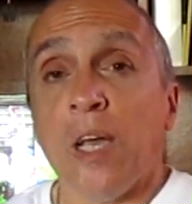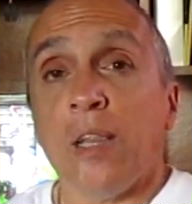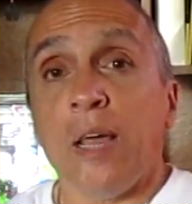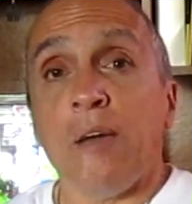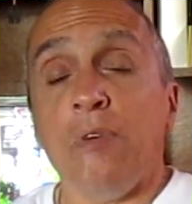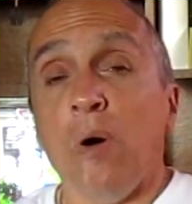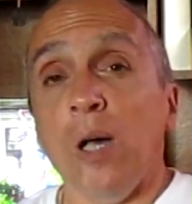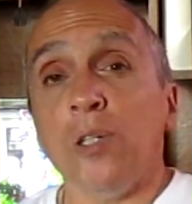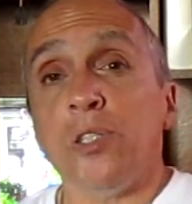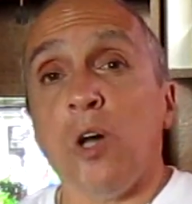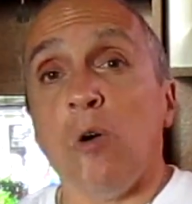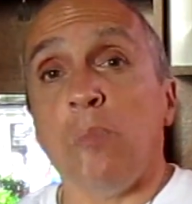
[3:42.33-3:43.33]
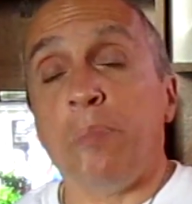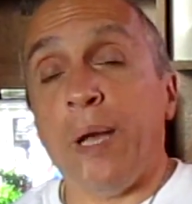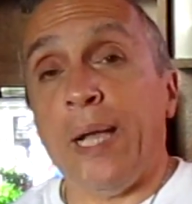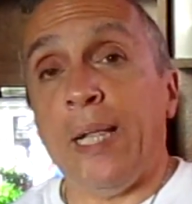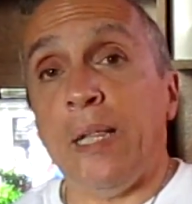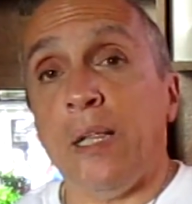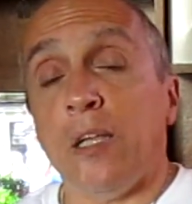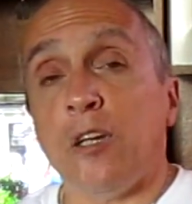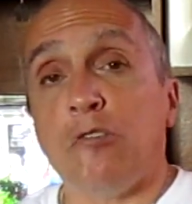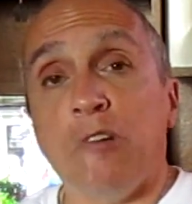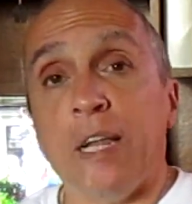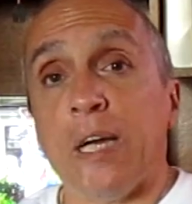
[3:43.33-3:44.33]
They've also been
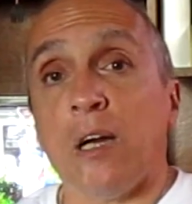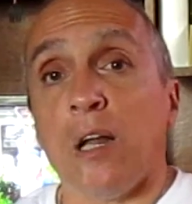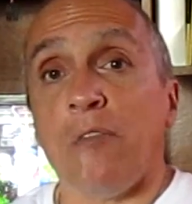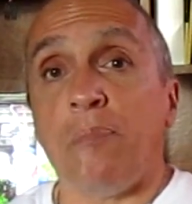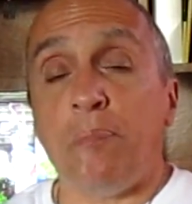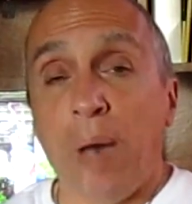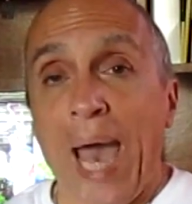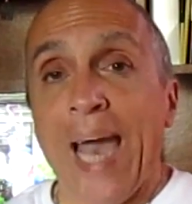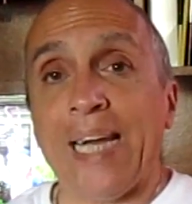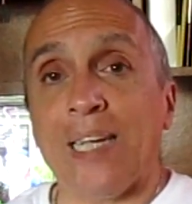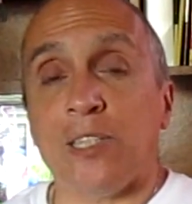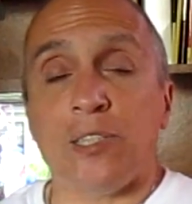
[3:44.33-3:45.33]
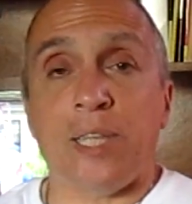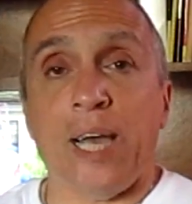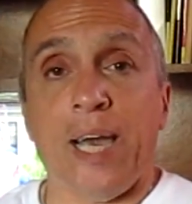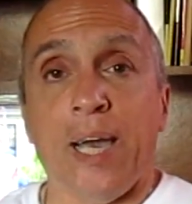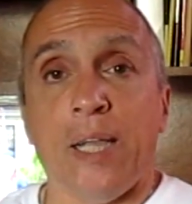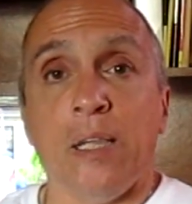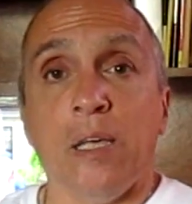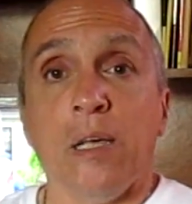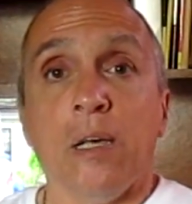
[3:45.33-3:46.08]
critical of Pakistan